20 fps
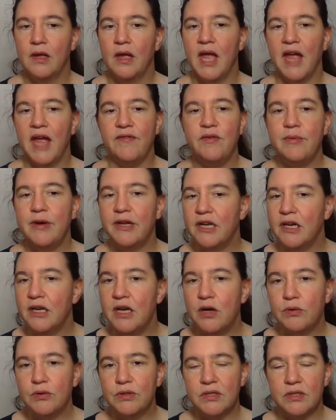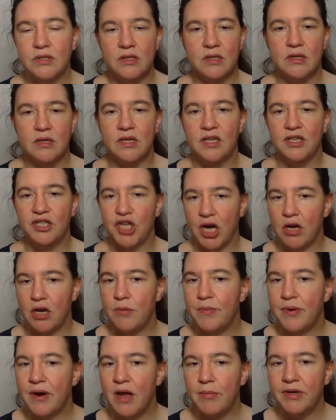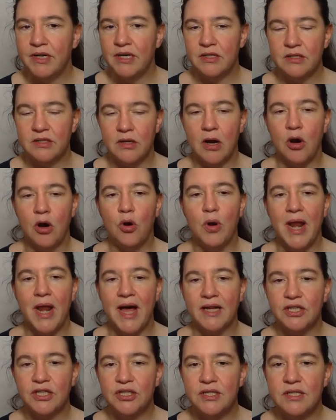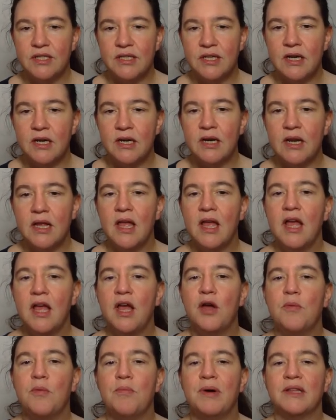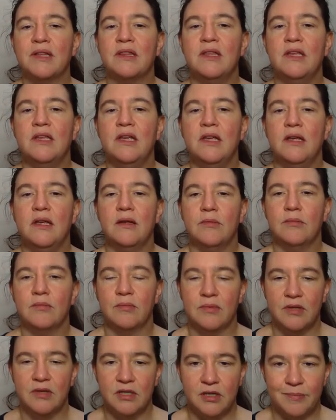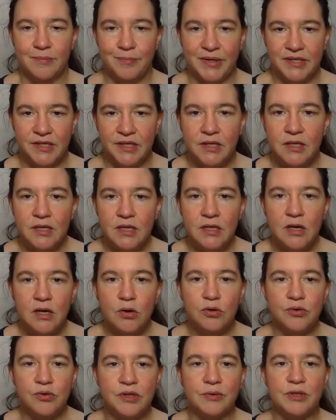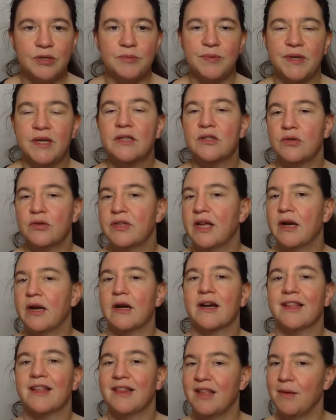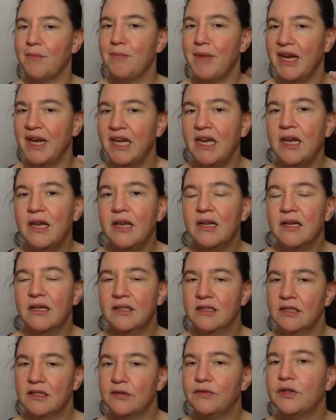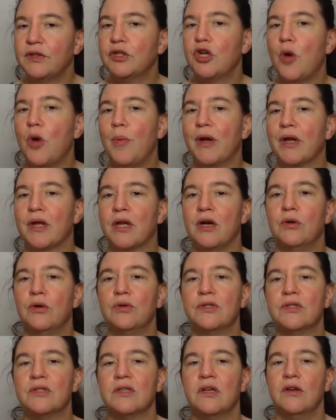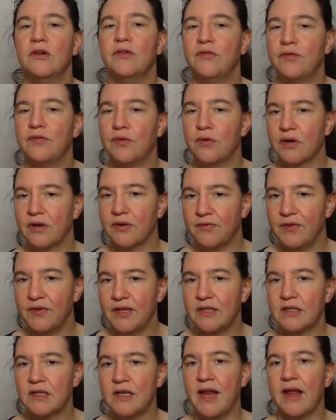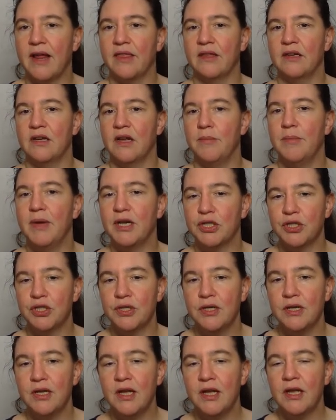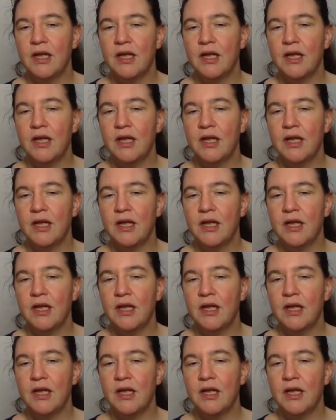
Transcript: Everybody knows the general parameters, so how large these are, but the particular code was picked, so there are many different Goppa codes for a fixed length and dimension